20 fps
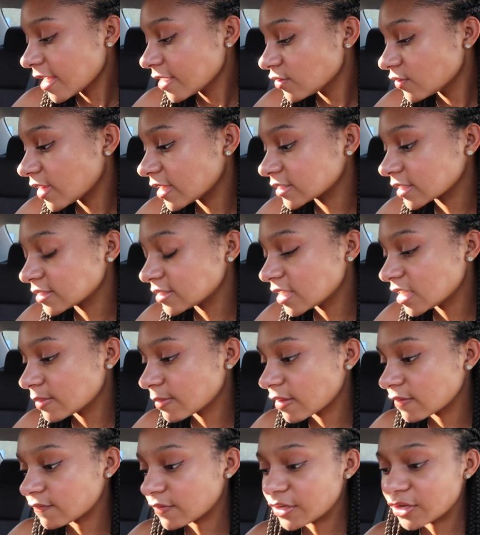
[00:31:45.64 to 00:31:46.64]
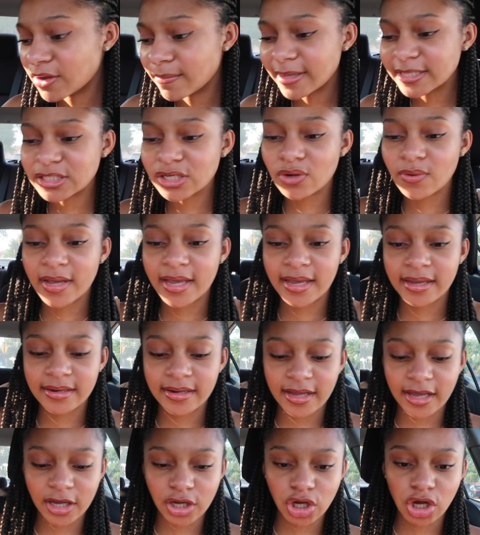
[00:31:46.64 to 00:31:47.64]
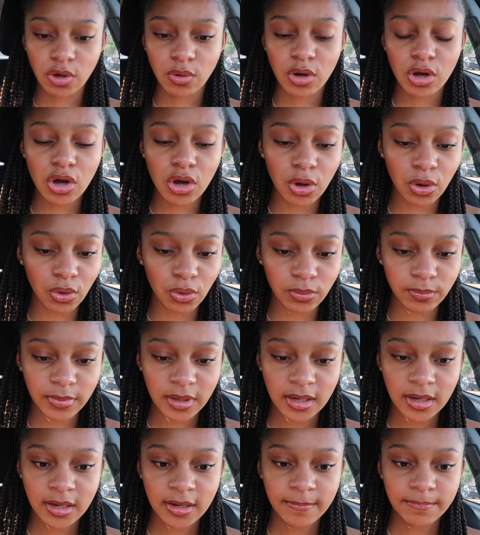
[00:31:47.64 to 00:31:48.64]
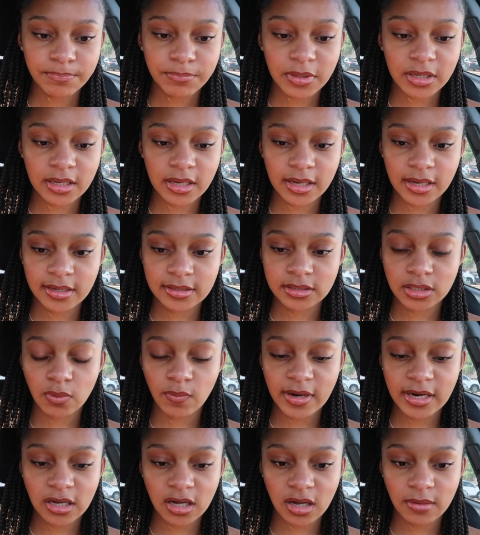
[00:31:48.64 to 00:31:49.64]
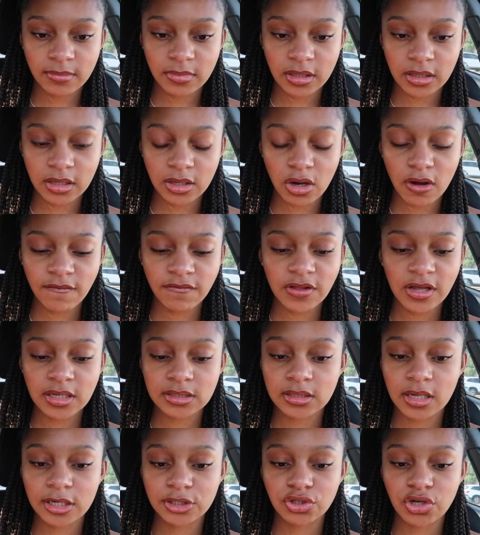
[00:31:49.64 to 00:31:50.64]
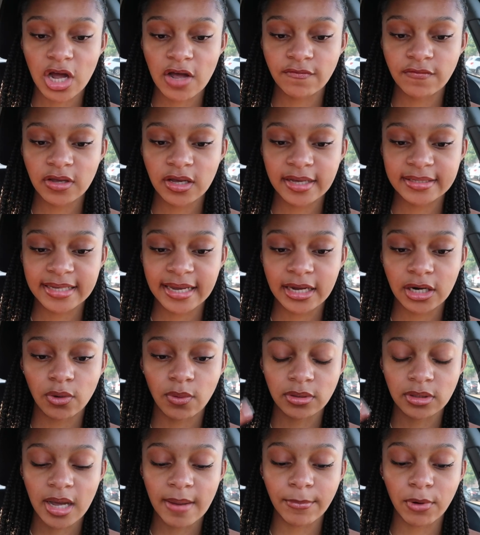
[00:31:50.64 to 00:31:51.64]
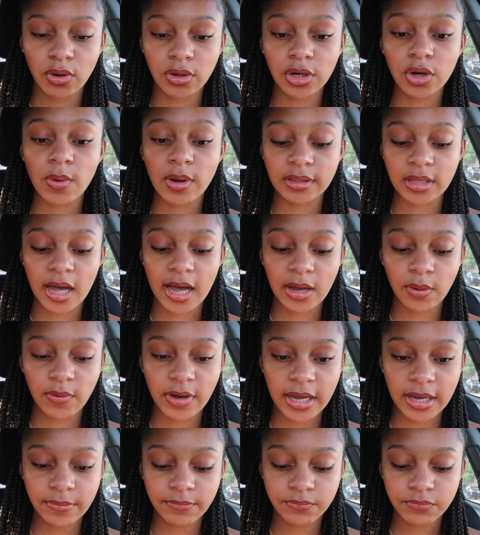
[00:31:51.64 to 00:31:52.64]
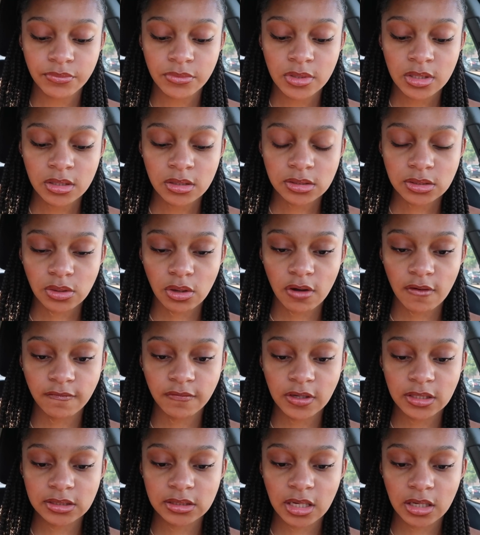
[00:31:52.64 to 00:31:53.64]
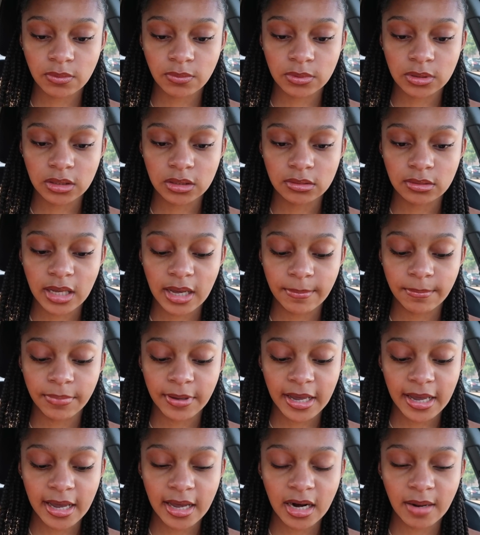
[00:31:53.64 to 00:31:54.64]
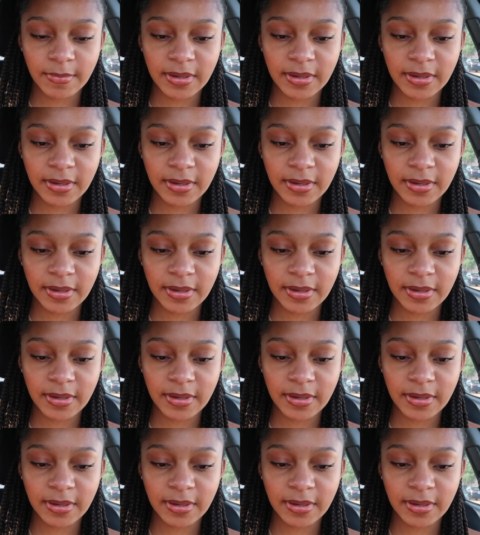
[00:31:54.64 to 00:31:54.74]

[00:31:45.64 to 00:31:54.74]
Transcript: Yeah, you guys, that's the end of my video. I'm about to go ahead and go home because they're waiting on me. Hopefully it's not traffic because I gotta go on, I'm gonna go on the highway. So hopefully it's not really that bad.